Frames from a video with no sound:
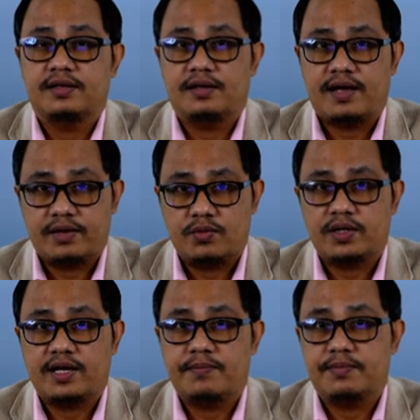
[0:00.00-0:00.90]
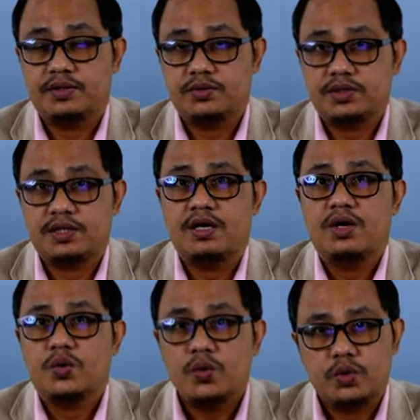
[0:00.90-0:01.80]
like what happened with the
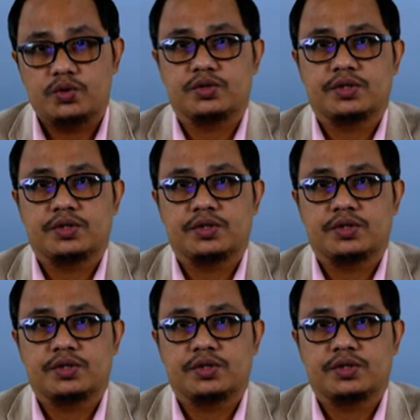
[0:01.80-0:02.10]
wood,